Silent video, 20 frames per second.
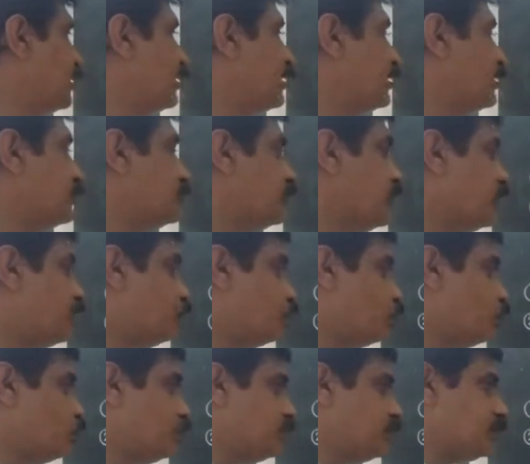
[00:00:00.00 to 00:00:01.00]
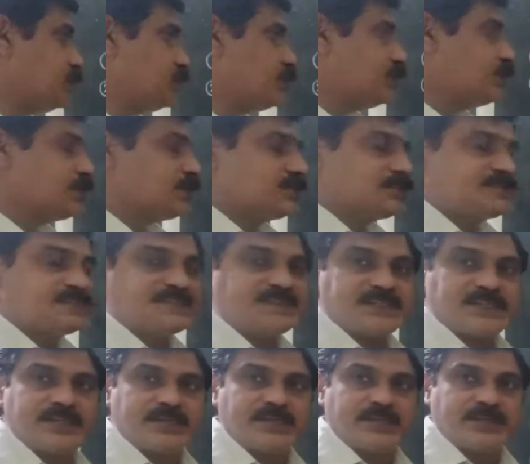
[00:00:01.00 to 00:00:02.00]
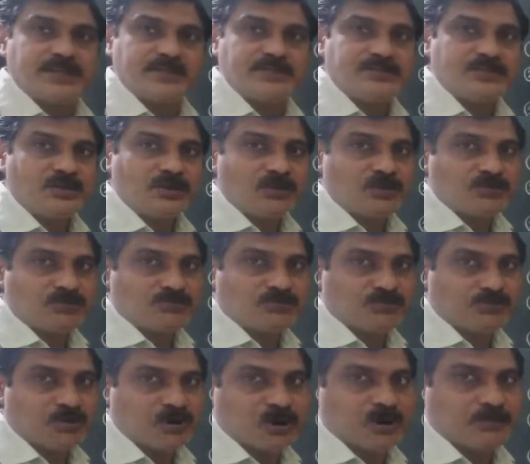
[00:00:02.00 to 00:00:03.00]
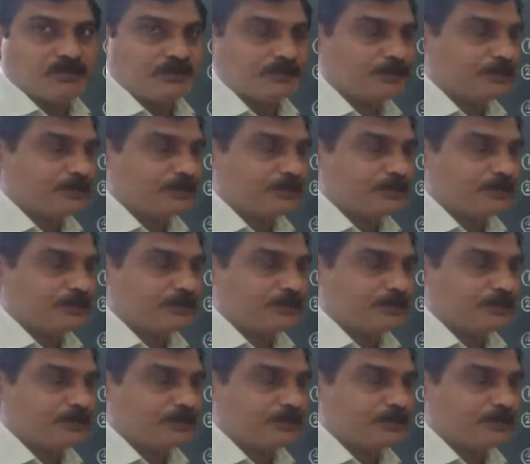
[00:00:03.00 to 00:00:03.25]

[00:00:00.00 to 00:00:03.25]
then only seed is formed.